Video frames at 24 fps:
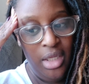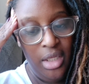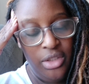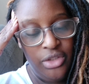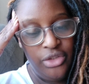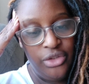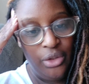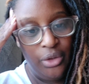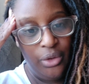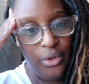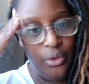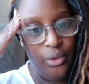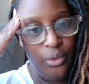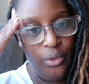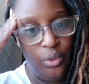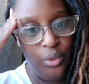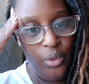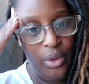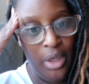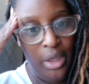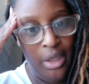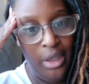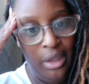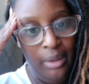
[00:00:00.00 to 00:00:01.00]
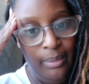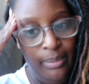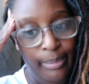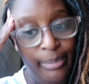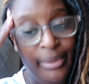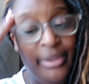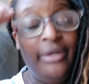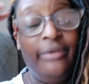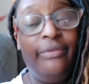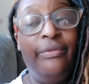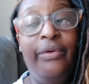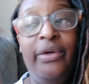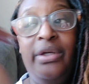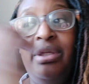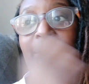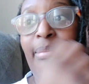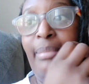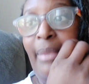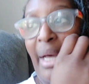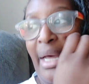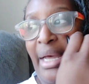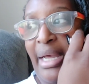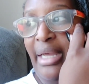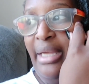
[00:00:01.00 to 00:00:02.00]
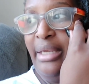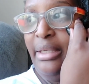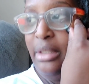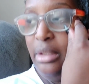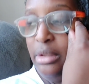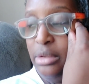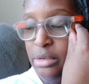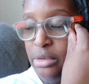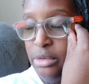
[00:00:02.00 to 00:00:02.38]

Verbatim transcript: So, um, but a friend of mine